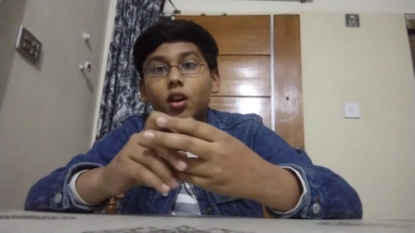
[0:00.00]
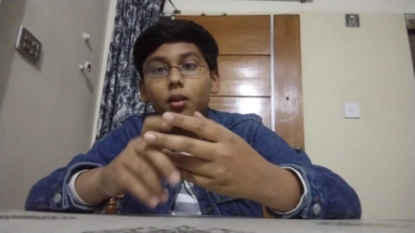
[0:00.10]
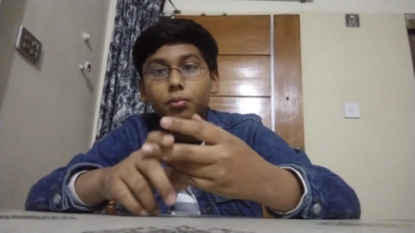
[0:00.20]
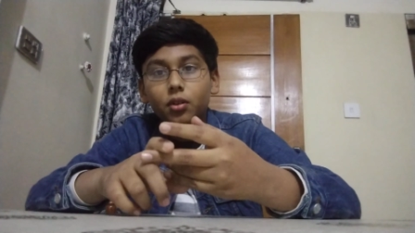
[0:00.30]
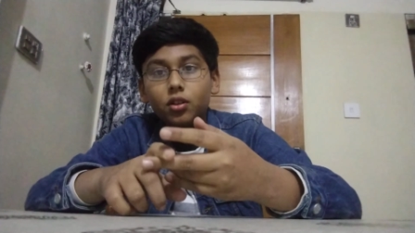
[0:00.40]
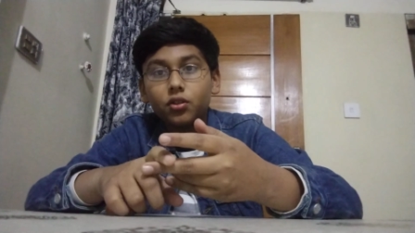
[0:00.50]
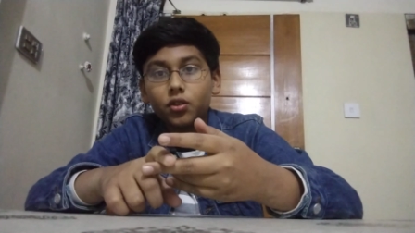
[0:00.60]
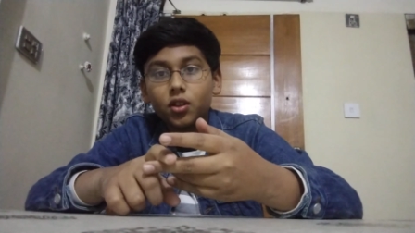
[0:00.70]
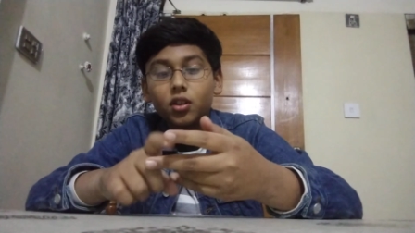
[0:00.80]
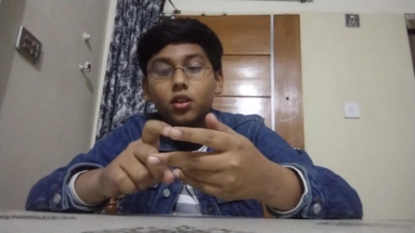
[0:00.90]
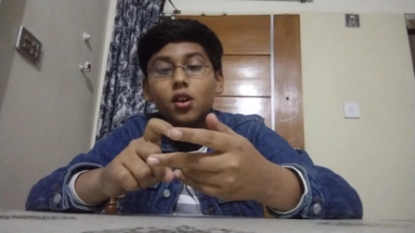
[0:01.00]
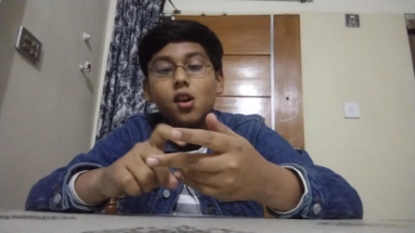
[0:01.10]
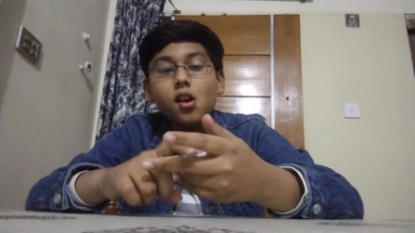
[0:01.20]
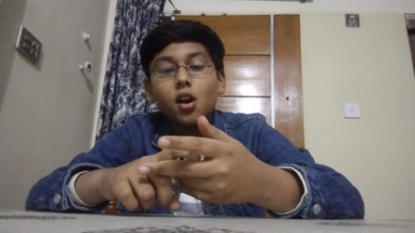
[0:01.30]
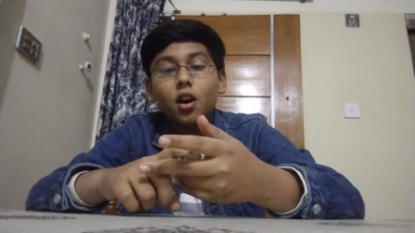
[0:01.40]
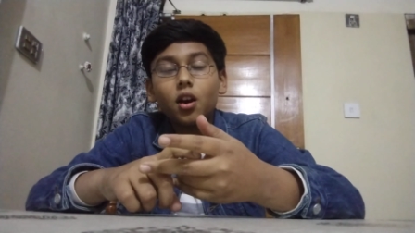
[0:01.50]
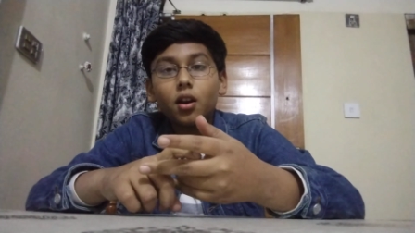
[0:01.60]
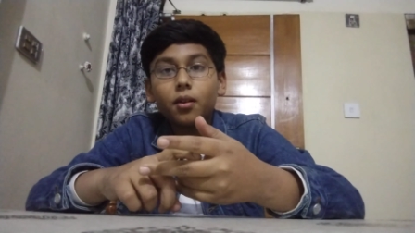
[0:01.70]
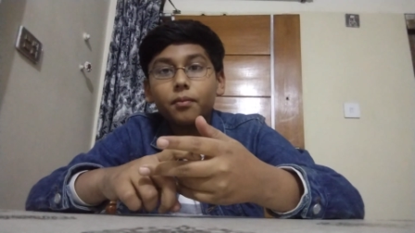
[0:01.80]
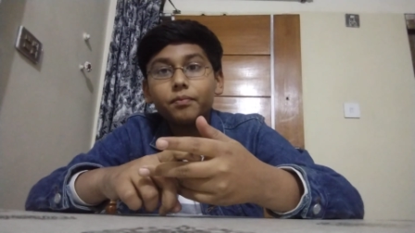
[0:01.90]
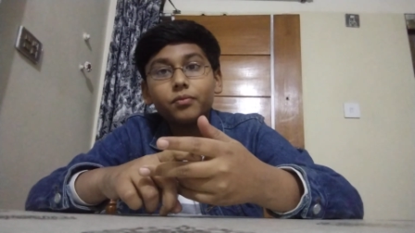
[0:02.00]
a person, a